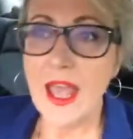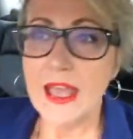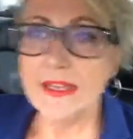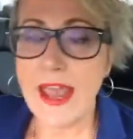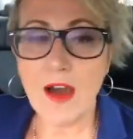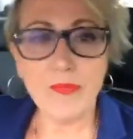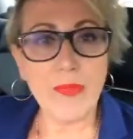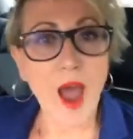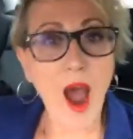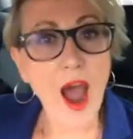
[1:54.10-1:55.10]
Now,
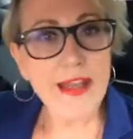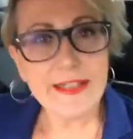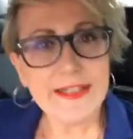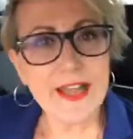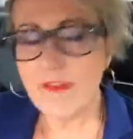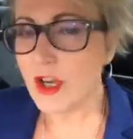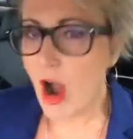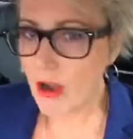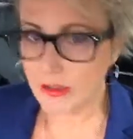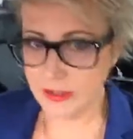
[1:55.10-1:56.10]
I never
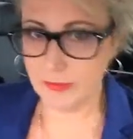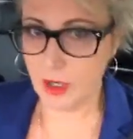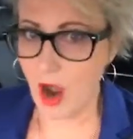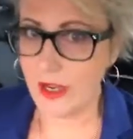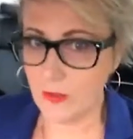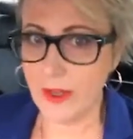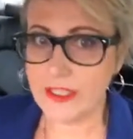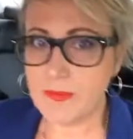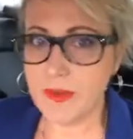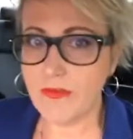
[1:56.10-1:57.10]
called them God
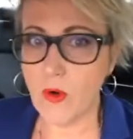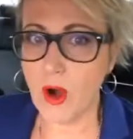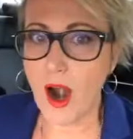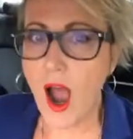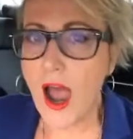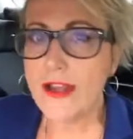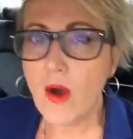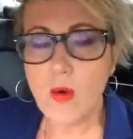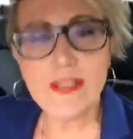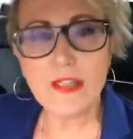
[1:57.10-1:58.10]
winks before. I'd
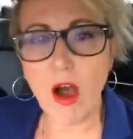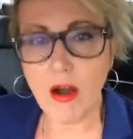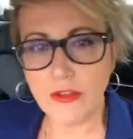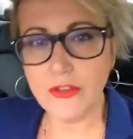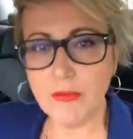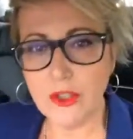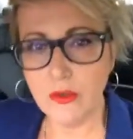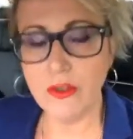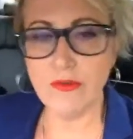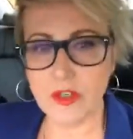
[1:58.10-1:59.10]
always called them
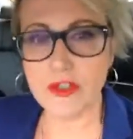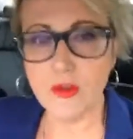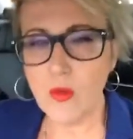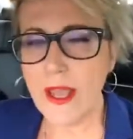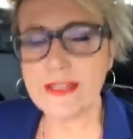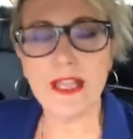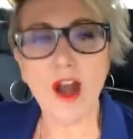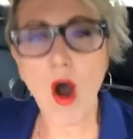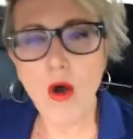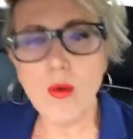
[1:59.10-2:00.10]
universal winks. I'd
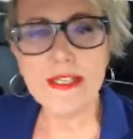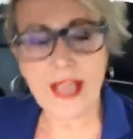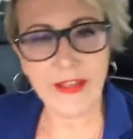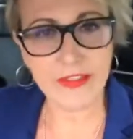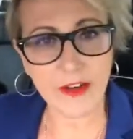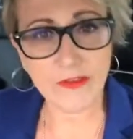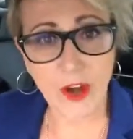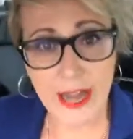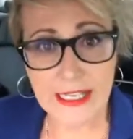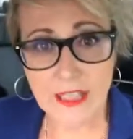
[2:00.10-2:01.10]
always had that
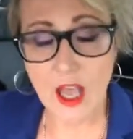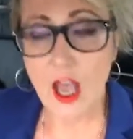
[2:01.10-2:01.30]
phrase.